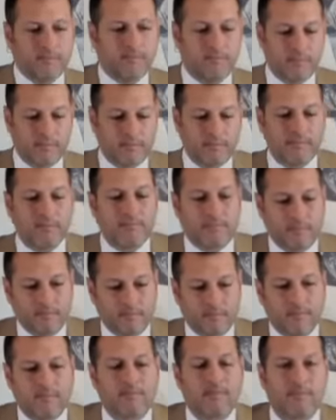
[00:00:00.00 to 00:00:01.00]

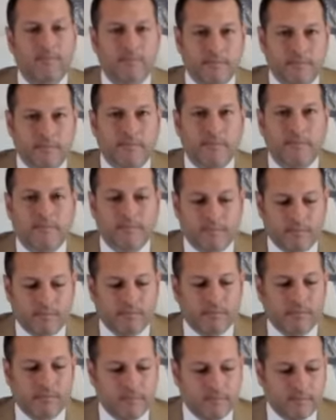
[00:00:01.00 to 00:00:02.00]

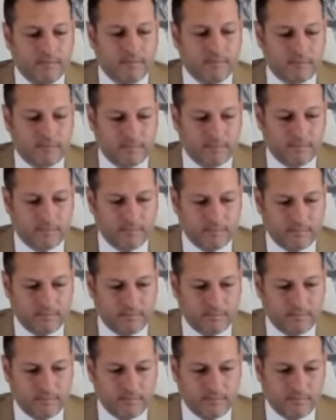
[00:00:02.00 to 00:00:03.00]

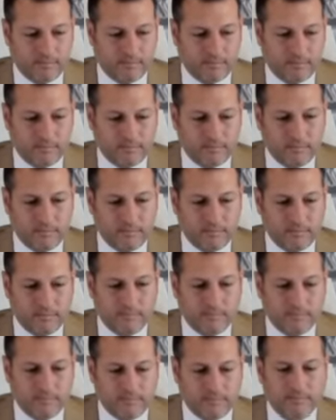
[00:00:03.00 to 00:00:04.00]

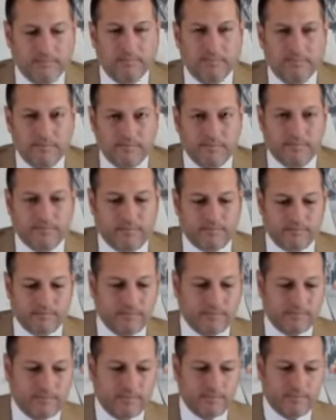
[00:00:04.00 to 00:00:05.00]

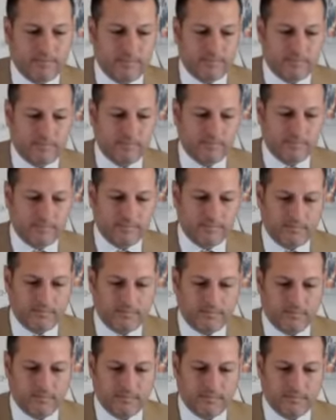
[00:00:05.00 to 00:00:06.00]

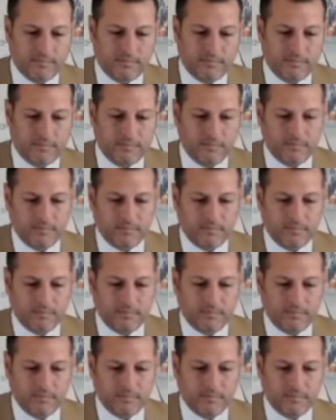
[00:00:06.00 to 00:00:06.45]
This person isn't speaking.